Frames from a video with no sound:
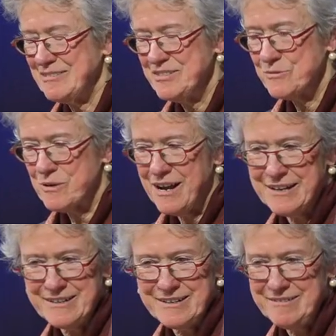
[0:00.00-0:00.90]

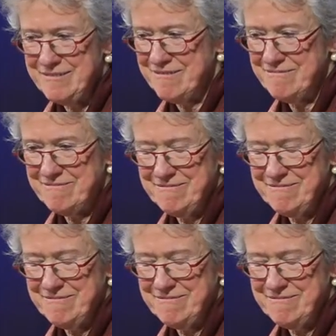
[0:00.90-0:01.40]
derided and